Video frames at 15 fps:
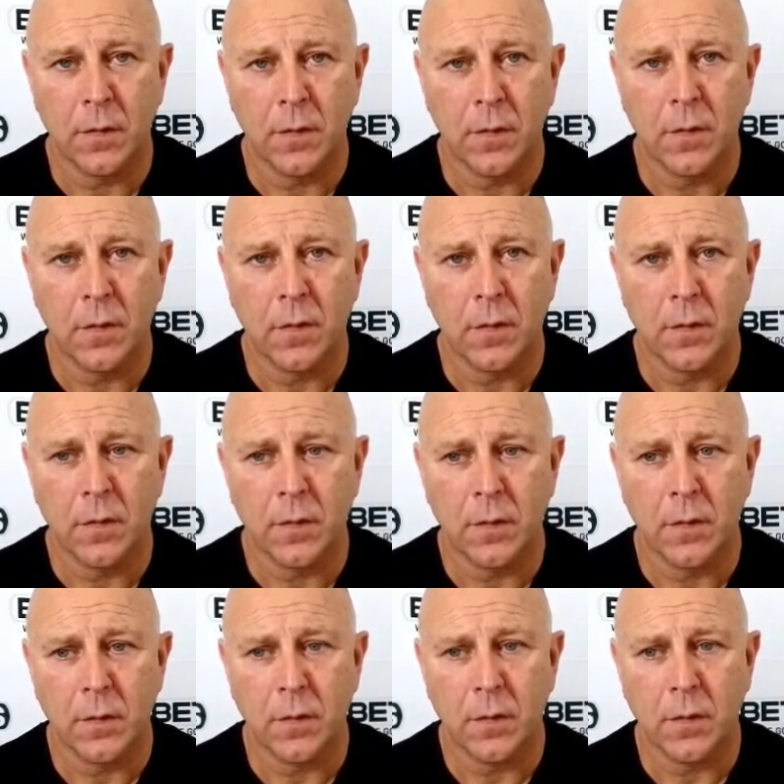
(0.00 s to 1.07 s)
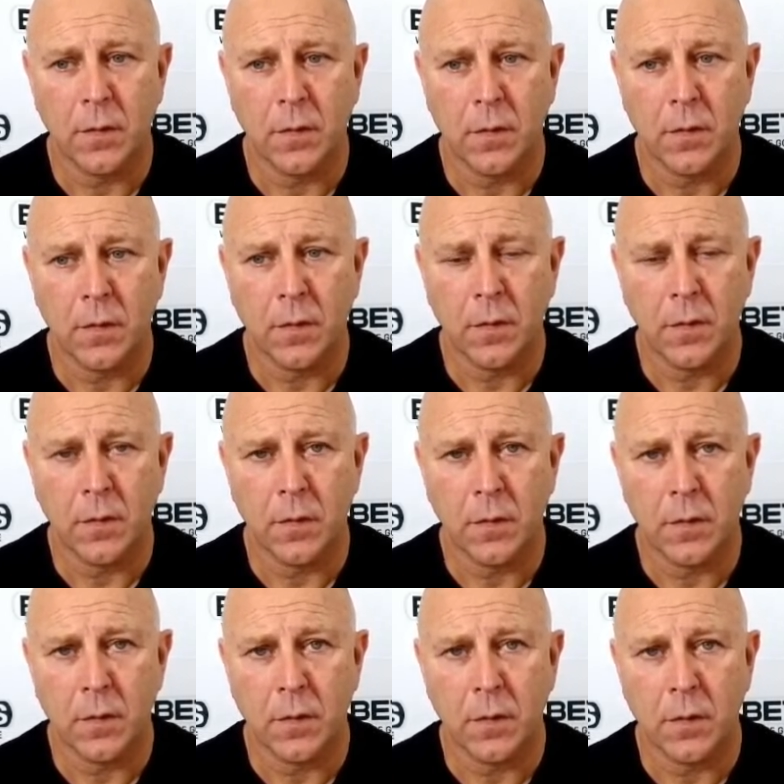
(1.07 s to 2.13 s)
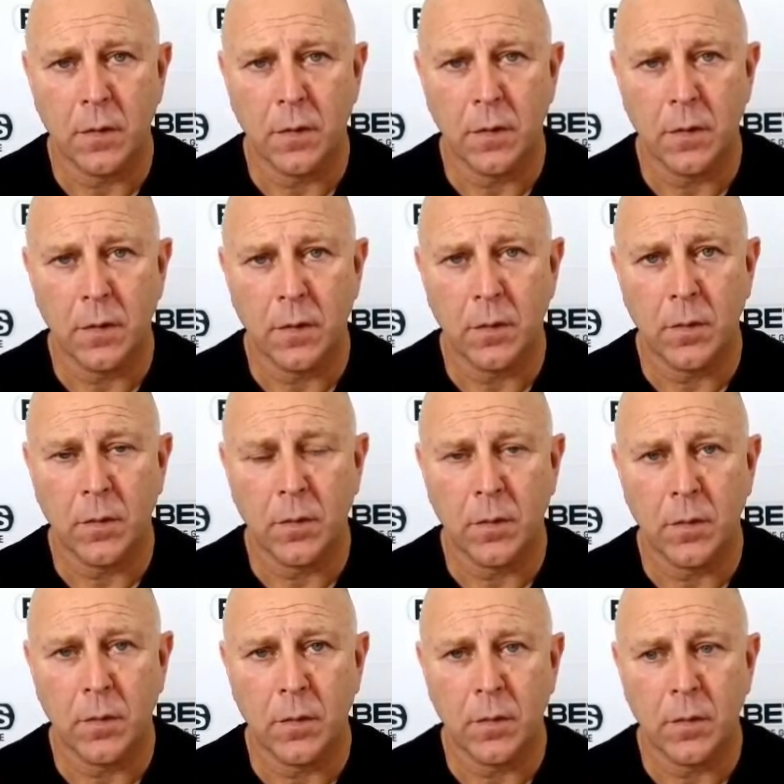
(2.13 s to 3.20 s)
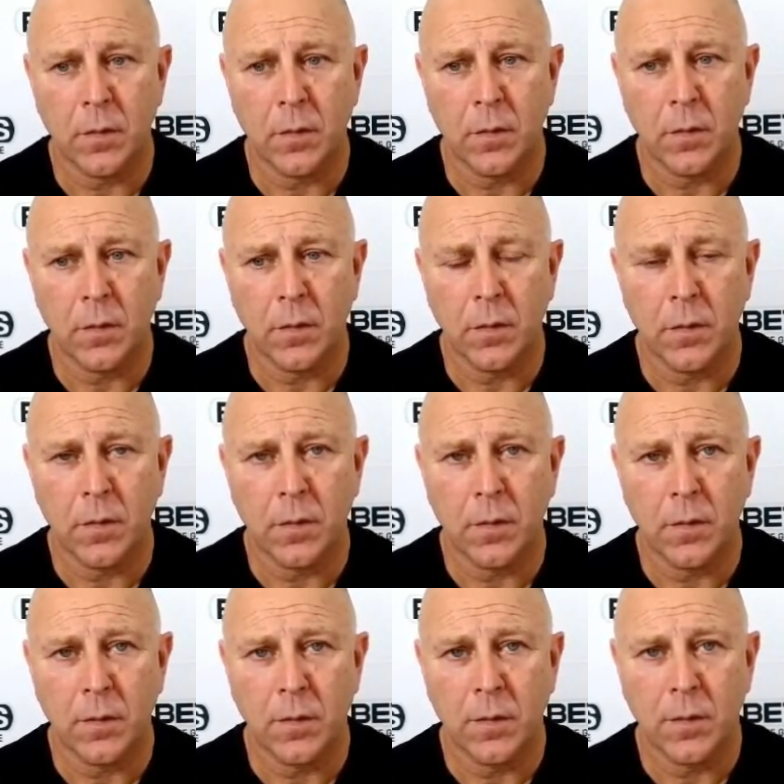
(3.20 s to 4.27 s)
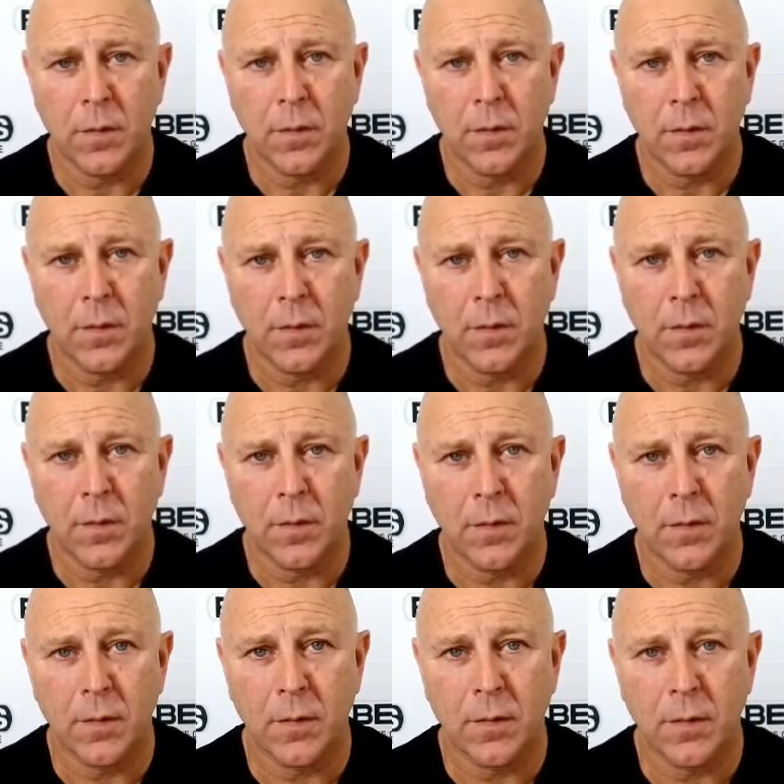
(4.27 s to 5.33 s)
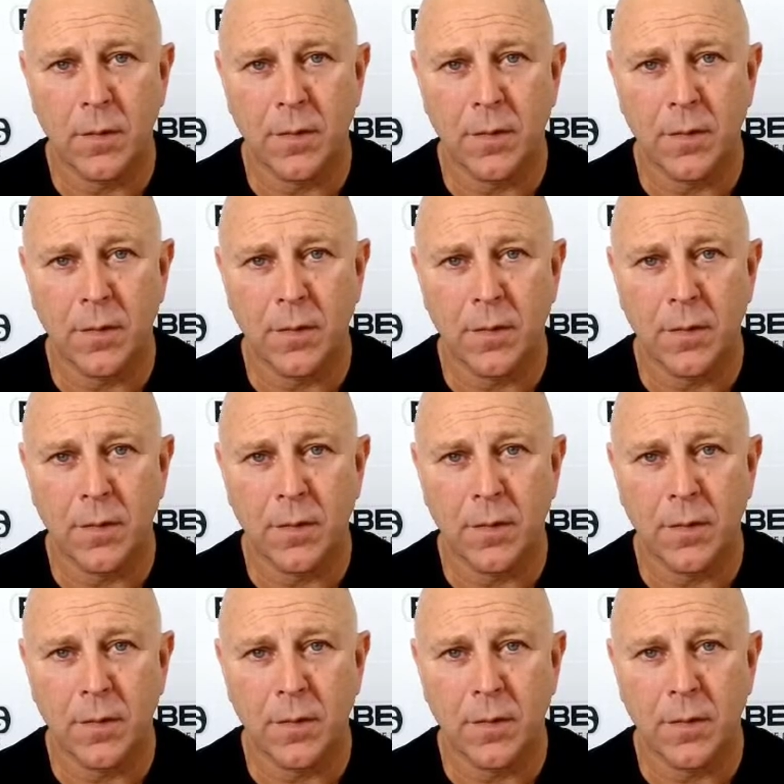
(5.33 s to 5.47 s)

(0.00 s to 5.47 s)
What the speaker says: [no speech]